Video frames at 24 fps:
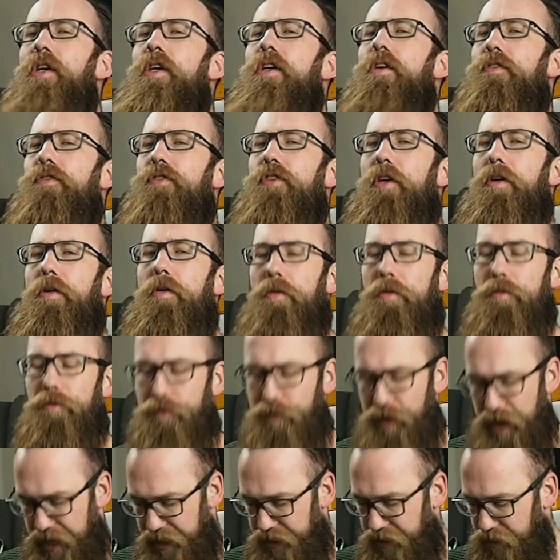the
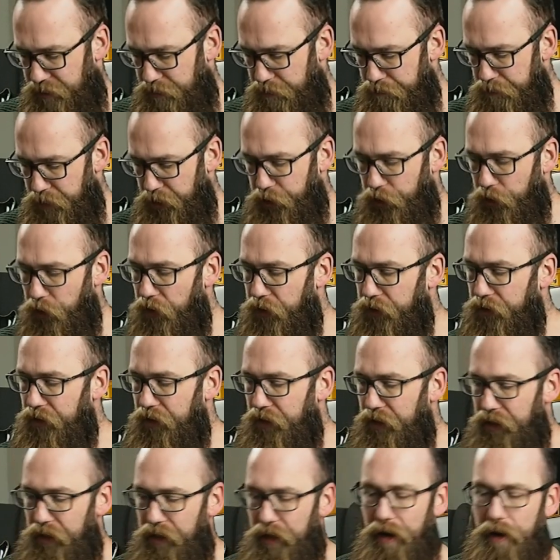vast
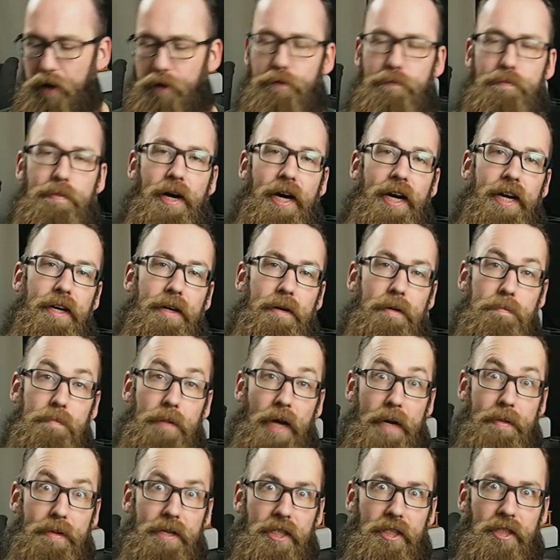majority of my
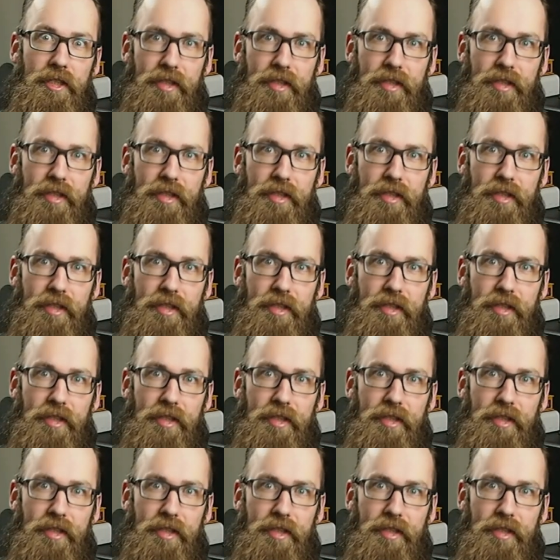babies.